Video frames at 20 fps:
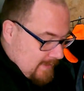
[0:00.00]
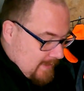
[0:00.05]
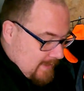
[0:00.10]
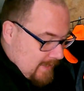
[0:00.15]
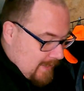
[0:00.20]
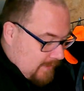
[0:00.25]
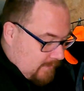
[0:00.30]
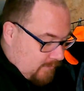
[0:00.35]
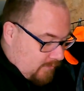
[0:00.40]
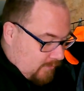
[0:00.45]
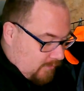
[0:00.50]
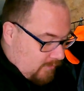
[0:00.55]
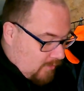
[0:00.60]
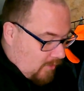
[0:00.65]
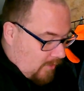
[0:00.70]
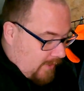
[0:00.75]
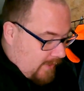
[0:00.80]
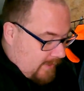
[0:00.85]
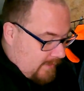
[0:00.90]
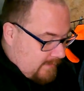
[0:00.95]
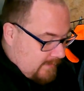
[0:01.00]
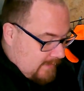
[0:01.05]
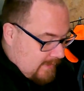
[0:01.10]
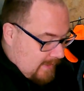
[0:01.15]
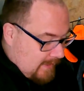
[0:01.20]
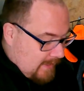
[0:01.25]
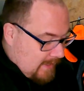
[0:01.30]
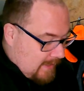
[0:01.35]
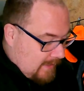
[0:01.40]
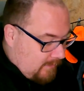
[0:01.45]
Head's just not in it
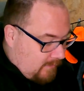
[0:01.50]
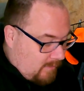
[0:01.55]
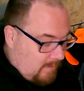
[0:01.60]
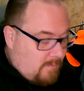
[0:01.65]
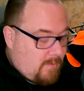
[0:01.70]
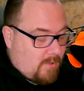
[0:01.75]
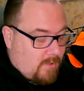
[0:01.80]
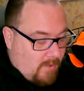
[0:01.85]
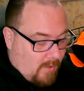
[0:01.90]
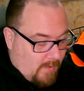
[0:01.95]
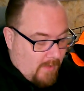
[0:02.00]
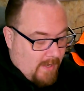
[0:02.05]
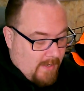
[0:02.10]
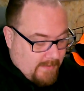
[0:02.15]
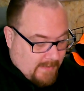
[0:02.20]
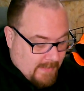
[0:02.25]
today, guys. So I'm going to call that